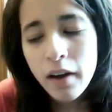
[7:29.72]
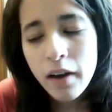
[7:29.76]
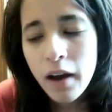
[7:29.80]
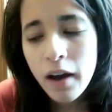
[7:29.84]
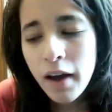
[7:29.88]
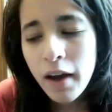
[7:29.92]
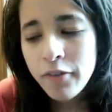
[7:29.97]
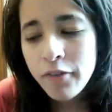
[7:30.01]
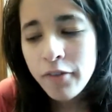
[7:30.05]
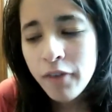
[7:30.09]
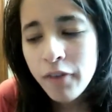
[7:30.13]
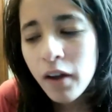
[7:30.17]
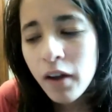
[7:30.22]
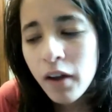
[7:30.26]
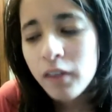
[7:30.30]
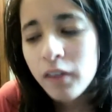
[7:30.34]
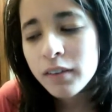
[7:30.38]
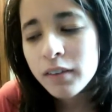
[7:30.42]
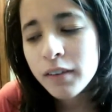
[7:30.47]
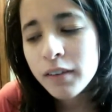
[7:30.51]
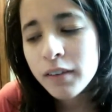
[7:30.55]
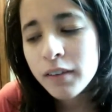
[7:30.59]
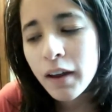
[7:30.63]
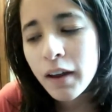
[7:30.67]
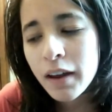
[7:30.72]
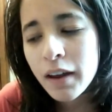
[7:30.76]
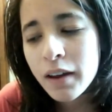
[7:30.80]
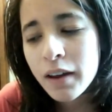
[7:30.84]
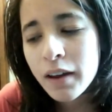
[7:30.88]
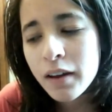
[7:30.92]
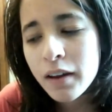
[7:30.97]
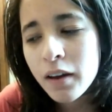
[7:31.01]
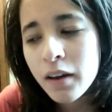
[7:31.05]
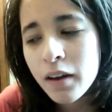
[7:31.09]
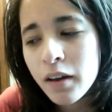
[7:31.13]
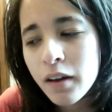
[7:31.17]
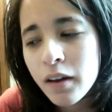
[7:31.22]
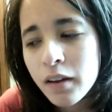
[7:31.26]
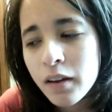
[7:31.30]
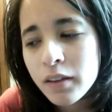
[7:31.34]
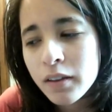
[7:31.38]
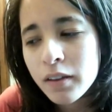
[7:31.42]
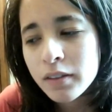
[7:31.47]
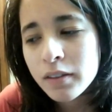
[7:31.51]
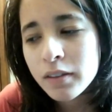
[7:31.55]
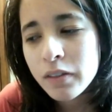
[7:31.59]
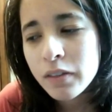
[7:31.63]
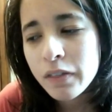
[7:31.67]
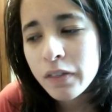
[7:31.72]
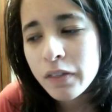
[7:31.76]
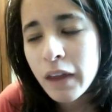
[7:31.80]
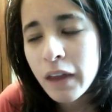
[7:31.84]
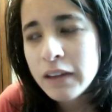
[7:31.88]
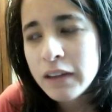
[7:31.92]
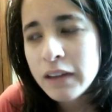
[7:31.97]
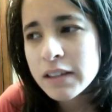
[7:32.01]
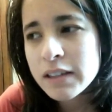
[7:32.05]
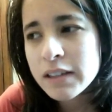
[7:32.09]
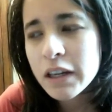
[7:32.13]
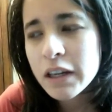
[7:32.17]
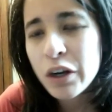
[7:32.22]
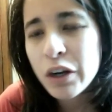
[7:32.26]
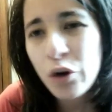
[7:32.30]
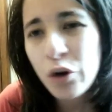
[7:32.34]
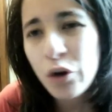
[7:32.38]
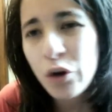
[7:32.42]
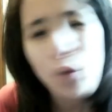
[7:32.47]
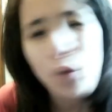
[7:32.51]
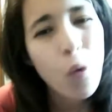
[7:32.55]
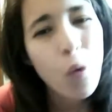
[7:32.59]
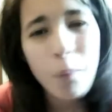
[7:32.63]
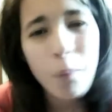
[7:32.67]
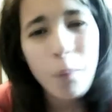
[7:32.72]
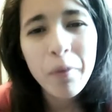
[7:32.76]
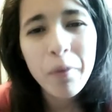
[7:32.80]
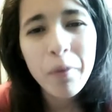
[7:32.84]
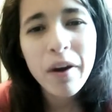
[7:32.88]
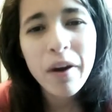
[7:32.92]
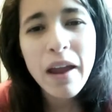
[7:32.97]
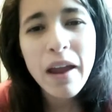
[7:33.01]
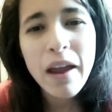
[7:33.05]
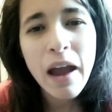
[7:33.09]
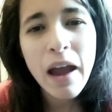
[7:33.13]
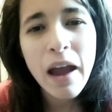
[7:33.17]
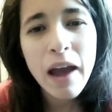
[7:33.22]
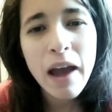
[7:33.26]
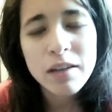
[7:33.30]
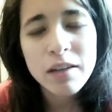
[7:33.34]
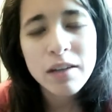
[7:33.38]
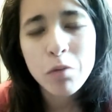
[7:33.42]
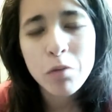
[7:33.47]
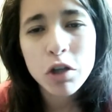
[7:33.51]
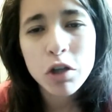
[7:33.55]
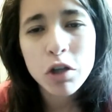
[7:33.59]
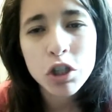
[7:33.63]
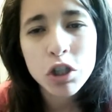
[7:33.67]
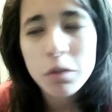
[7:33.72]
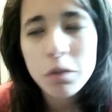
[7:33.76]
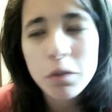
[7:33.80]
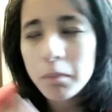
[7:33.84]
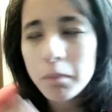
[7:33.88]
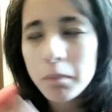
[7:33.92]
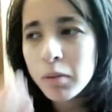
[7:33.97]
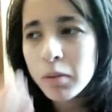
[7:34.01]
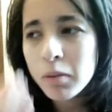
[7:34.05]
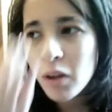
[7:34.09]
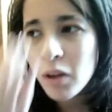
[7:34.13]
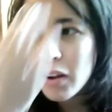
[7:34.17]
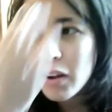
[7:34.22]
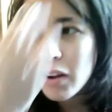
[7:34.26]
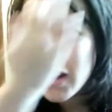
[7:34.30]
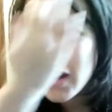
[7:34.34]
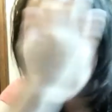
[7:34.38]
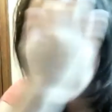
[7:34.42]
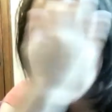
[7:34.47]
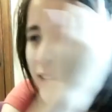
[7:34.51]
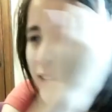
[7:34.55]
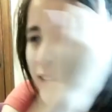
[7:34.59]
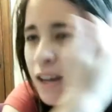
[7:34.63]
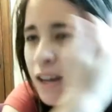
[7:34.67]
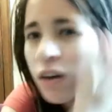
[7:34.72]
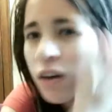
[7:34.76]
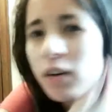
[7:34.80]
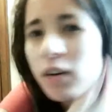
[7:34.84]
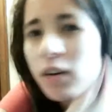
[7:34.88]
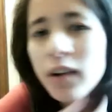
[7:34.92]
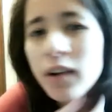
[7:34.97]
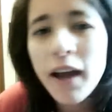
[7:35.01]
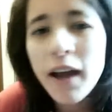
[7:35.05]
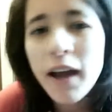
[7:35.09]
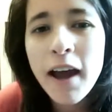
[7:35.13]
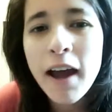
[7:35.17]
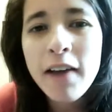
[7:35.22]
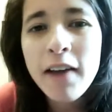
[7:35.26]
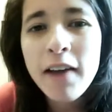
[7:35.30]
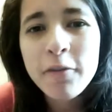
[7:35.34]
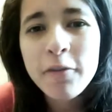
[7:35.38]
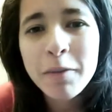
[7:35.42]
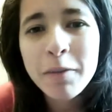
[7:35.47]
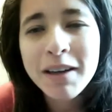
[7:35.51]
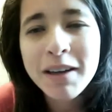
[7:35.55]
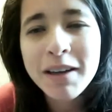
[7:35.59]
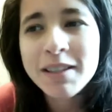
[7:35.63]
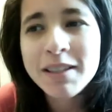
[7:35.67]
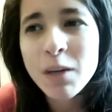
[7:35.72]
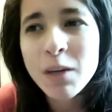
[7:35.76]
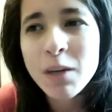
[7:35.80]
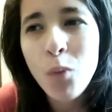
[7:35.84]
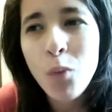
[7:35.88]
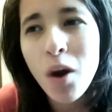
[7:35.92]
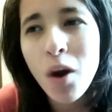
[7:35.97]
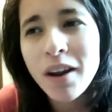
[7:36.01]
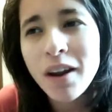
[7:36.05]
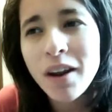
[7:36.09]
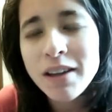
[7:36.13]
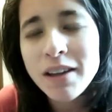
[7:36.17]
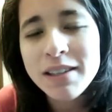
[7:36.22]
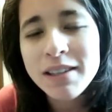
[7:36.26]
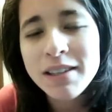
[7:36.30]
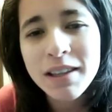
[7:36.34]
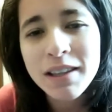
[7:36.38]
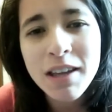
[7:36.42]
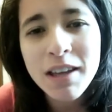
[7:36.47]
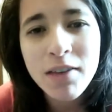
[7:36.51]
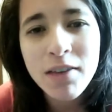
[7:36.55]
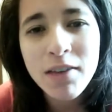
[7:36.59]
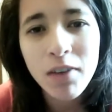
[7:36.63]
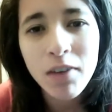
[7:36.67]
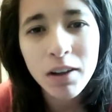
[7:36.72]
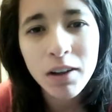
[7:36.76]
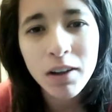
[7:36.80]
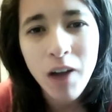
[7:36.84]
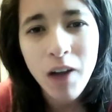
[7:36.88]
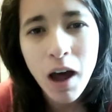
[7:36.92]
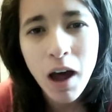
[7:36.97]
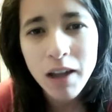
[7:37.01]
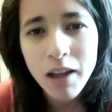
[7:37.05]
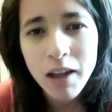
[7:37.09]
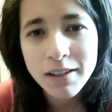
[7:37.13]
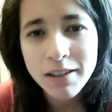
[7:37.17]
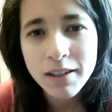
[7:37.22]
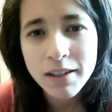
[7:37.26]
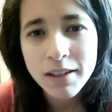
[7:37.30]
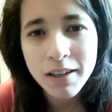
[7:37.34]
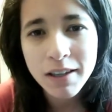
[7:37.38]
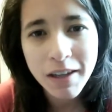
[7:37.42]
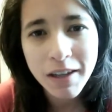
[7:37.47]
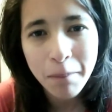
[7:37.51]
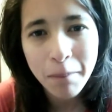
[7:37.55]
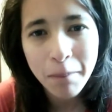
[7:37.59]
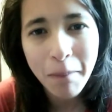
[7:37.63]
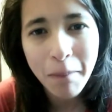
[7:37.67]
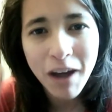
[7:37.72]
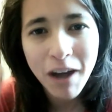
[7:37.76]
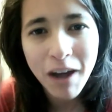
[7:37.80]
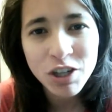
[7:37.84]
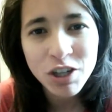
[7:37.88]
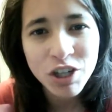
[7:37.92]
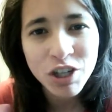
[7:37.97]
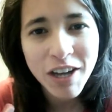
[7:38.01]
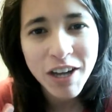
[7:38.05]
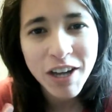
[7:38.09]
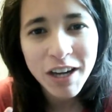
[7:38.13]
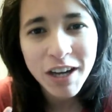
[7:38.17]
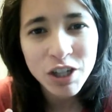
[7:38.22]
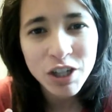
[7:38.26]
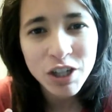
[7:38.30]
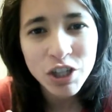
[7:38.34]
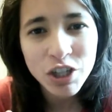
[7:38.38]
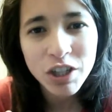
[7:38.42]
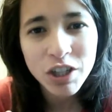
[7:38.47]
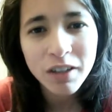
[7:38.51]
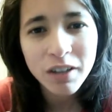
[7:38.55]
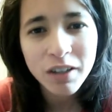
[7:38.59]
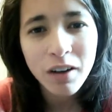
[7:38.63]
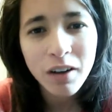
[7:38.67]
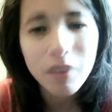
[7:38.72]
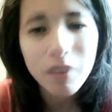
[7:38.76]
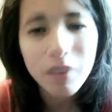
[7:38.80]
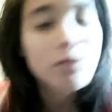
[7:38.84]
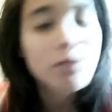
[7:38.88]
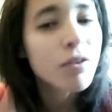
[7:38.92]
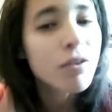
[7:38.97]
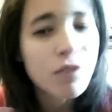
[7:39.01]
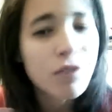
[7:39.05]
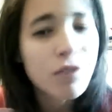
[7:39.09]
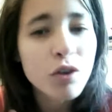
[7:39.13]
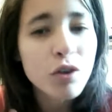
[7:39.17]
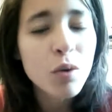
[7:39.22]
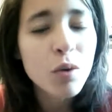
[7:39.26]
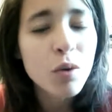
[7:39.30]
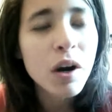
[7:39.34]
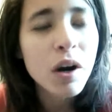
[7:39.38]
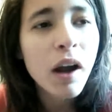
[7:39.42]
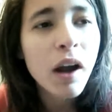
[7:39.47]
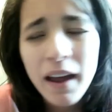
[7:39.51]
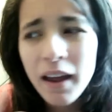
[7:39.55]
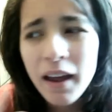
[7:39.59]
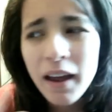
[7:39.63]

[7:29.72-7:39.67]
I felt like they didn't incorporate as much blood as they could have because they wanted to leave a lot to the imagination of the viewer.